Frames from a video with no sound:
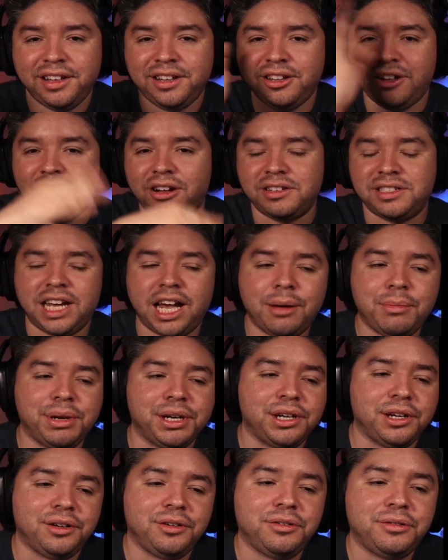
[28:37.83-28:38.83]
long time
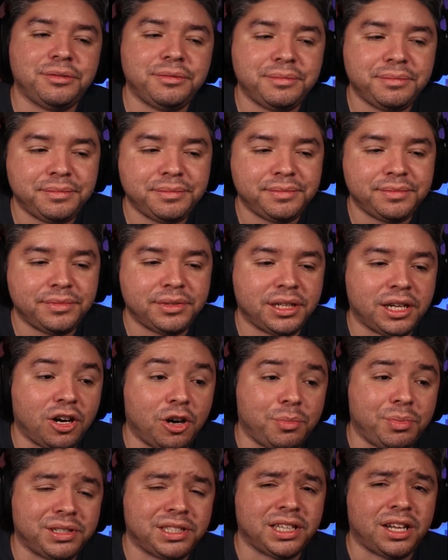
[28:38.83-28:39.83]
ago. I
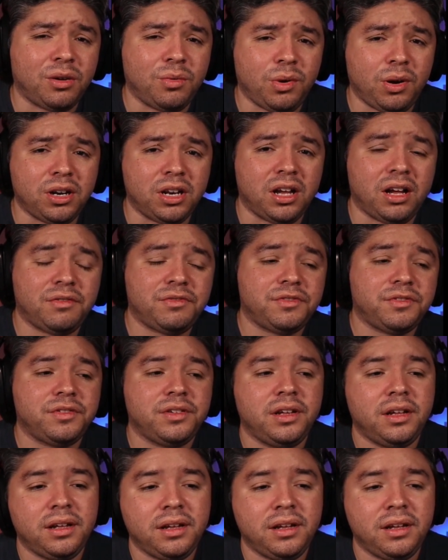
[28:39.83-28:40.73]
hope it's not a one off.